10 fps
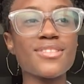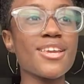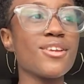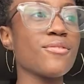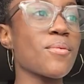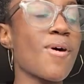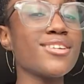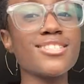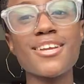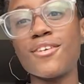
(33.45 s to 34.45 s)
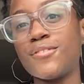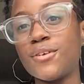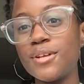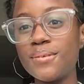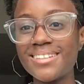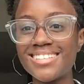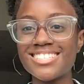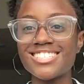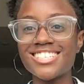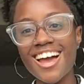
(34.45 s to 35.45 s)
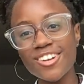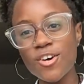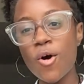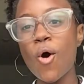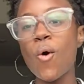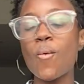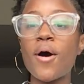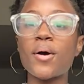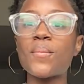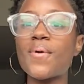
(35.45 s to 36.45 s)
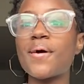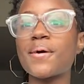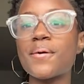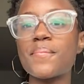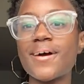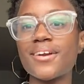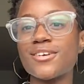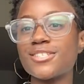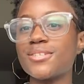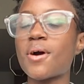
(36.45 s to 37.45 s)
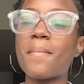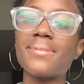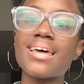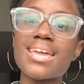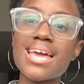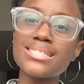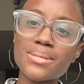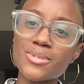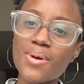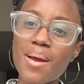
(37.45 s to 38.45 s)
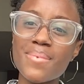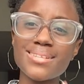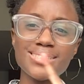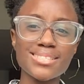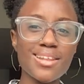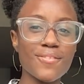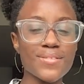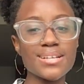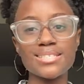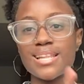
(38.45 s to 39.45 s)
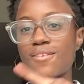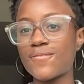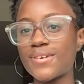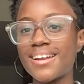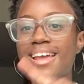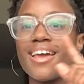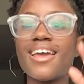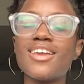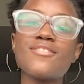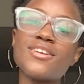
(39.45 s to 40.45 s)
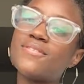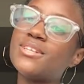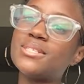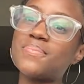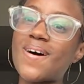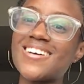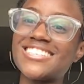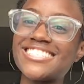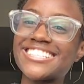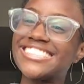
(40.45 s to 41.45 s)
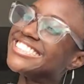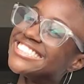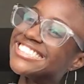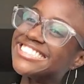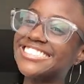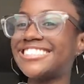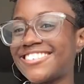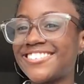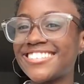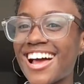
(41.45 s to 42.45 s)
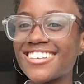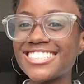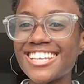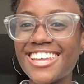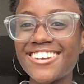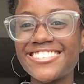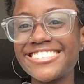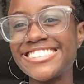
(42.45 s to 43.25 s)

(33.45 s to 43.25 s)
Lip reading: Thank you for watching. If you're new to this channel, welcome. I encourage you to comment, like, and subscribe, and to tell a friend to tell a friend, even if you need to pause. So I'll see you later.